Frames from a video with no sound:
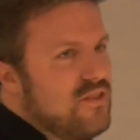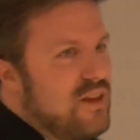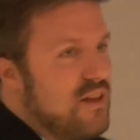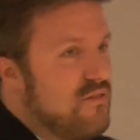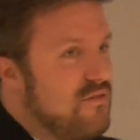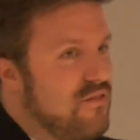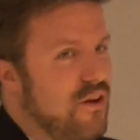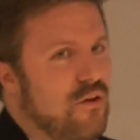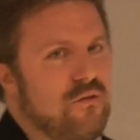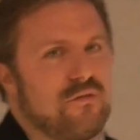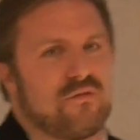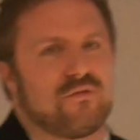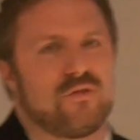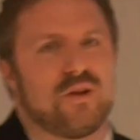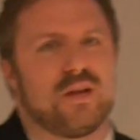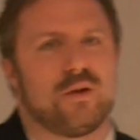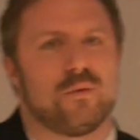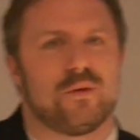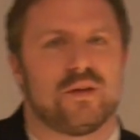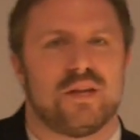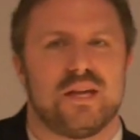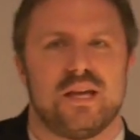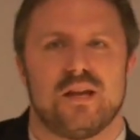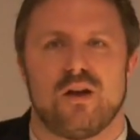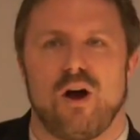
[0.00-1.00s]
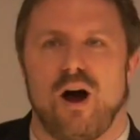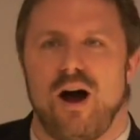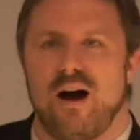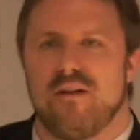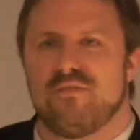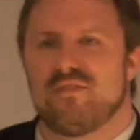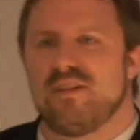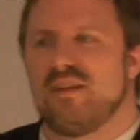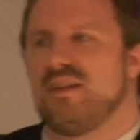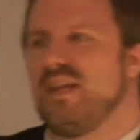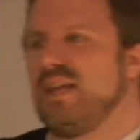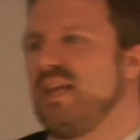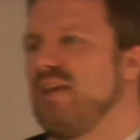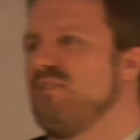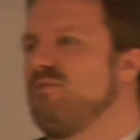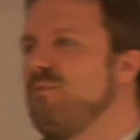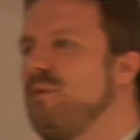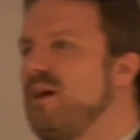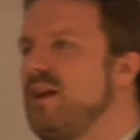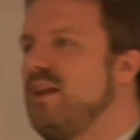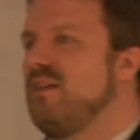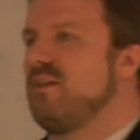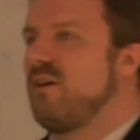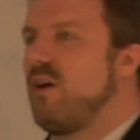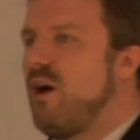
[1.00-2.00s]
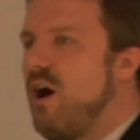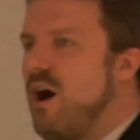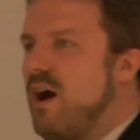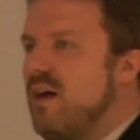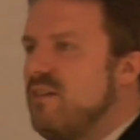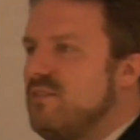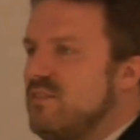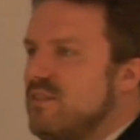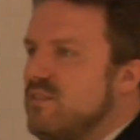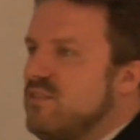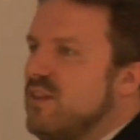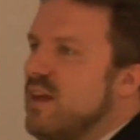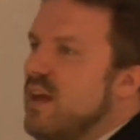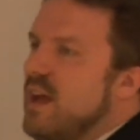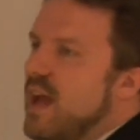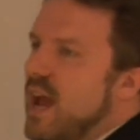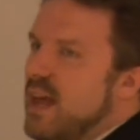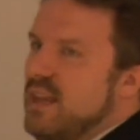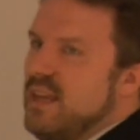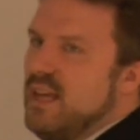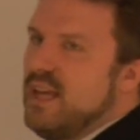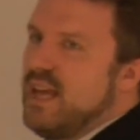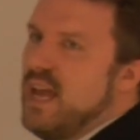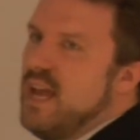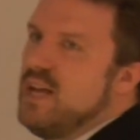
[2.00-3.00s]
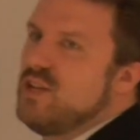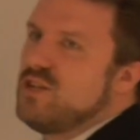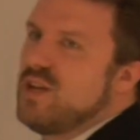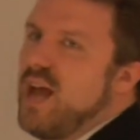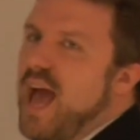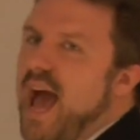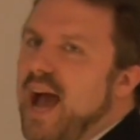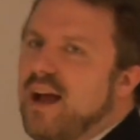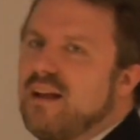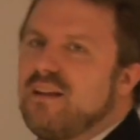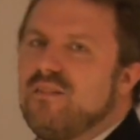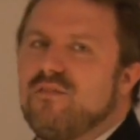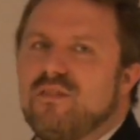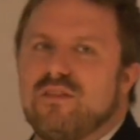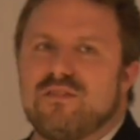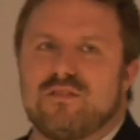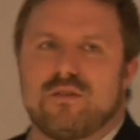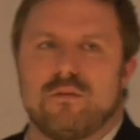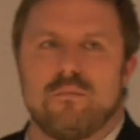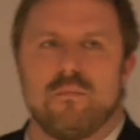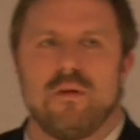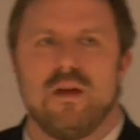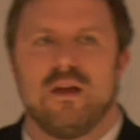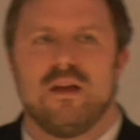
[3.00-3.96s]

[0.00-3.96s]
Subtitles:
They vote frequently and often, they give money to causes, and they engage in activism.